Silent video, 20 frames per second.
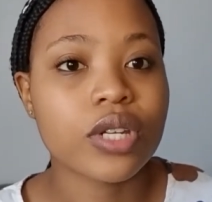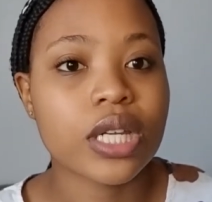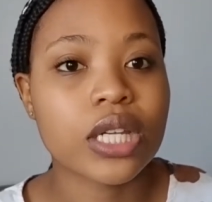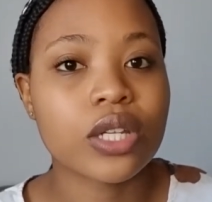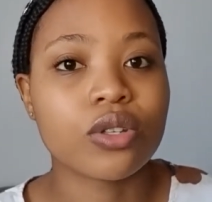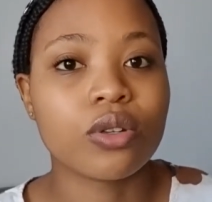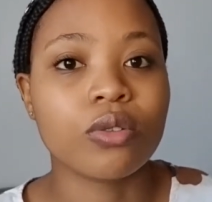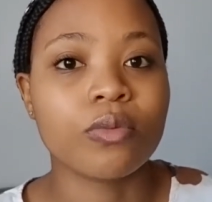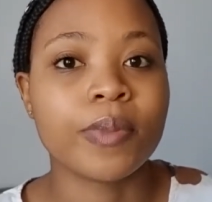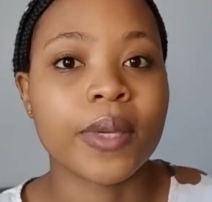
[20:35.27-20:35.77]

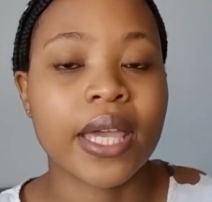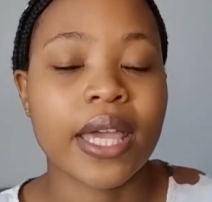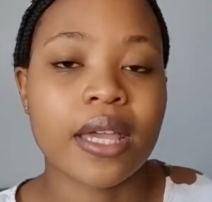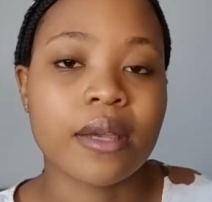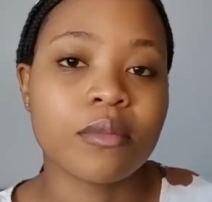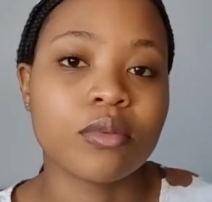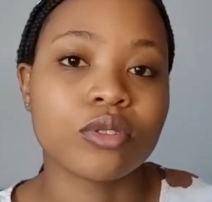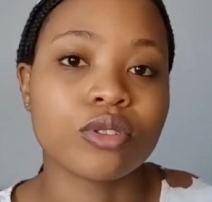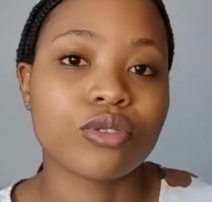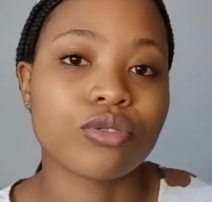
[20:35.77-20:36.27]
you'll be
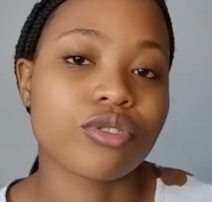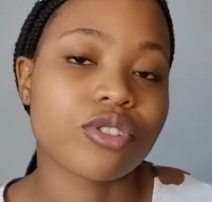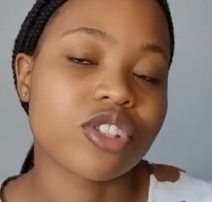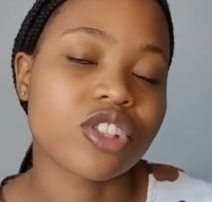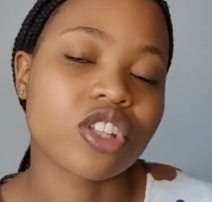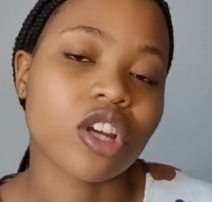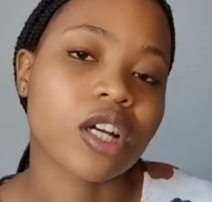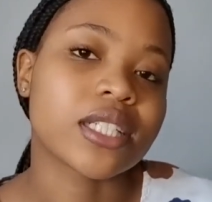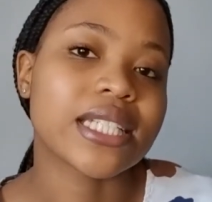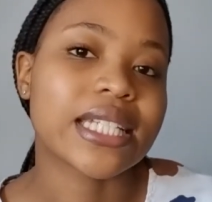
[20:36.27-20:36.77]
able to
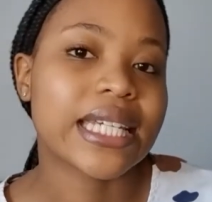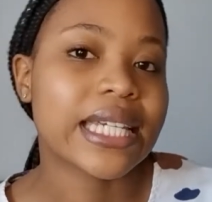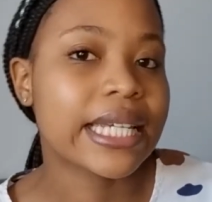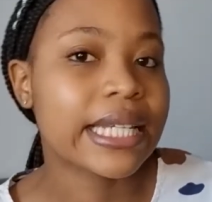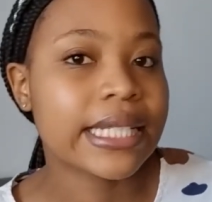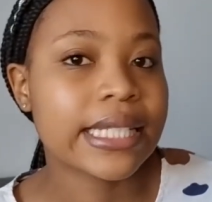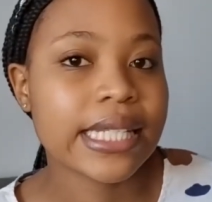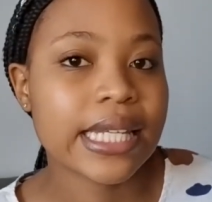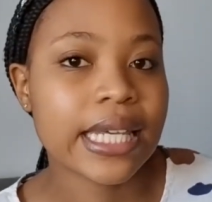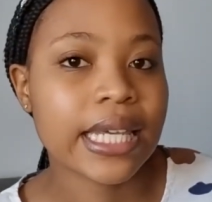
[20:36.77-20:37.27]
start
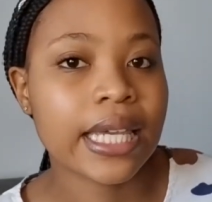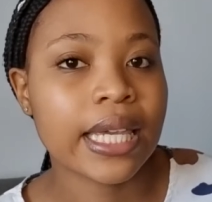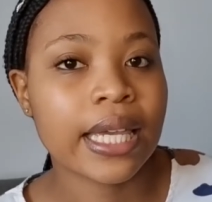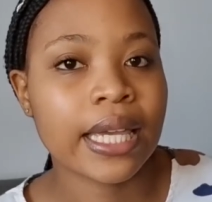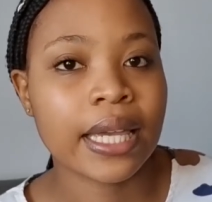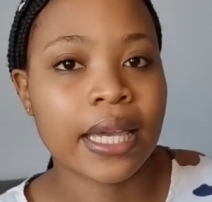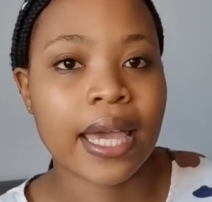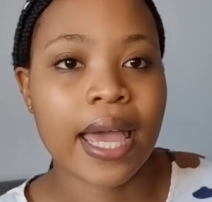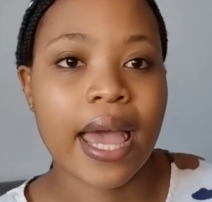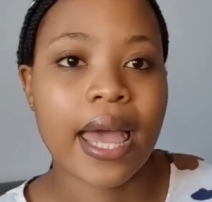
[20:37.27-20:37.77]

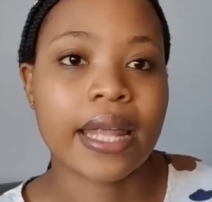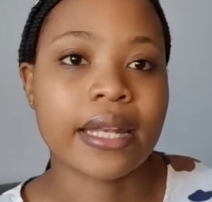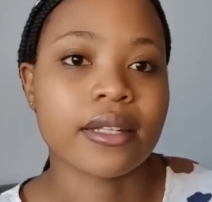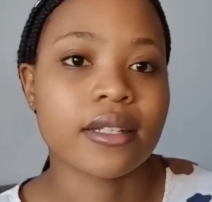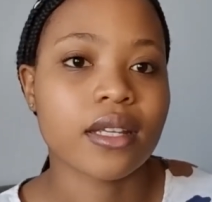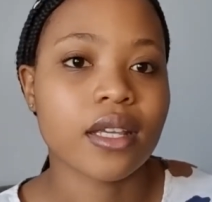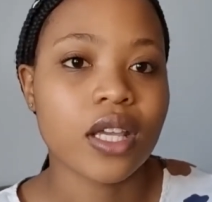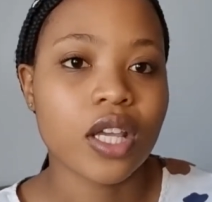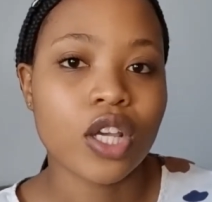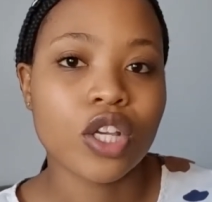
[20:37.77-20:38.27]
eating and
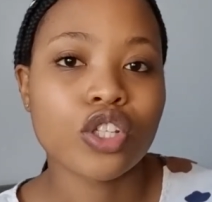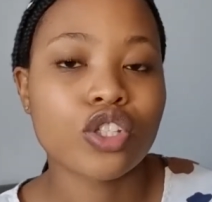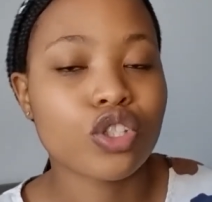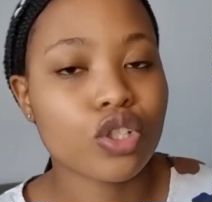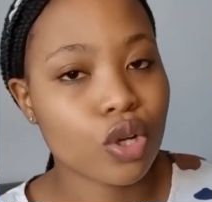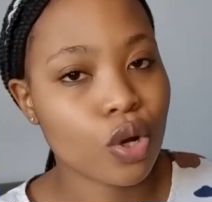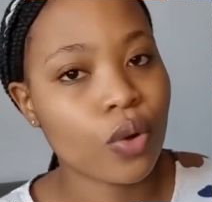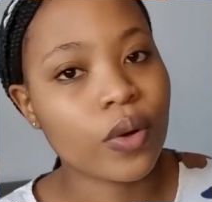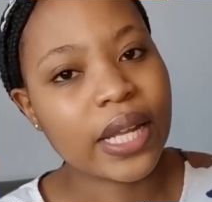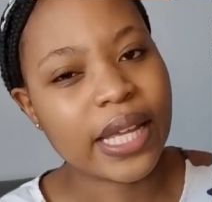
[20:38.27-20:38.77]

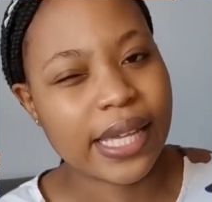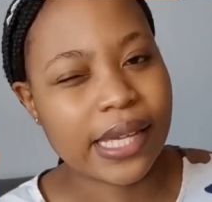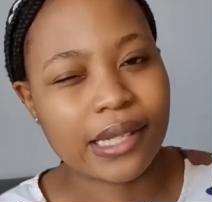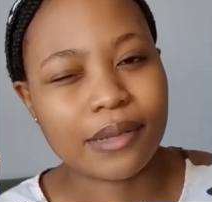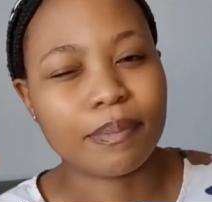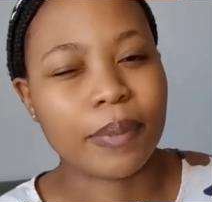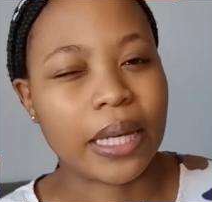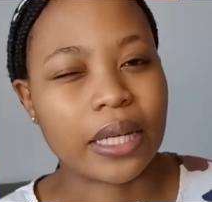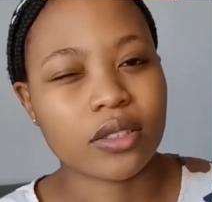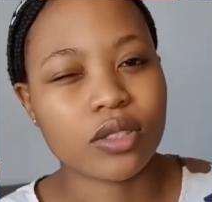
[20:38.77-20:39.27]
slowly get
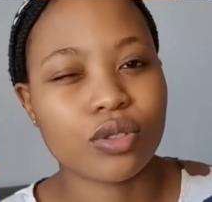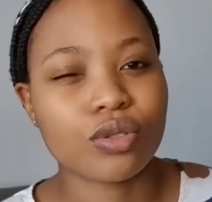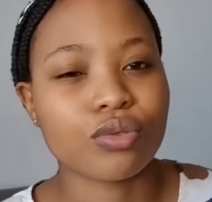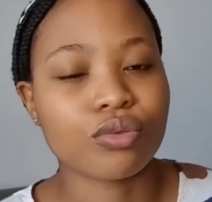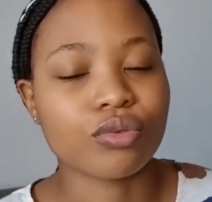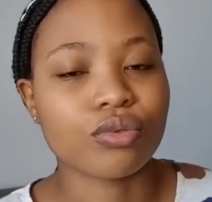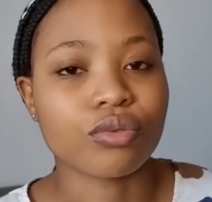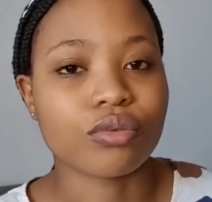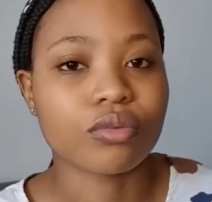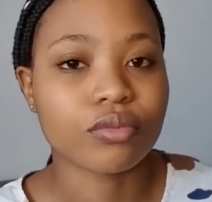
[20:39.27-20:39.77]
back
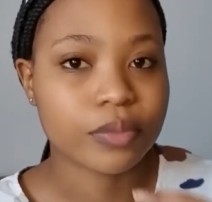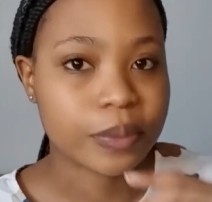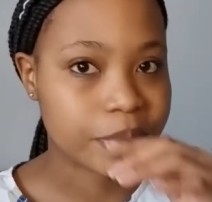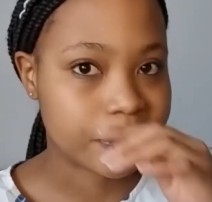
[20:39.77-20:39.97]
to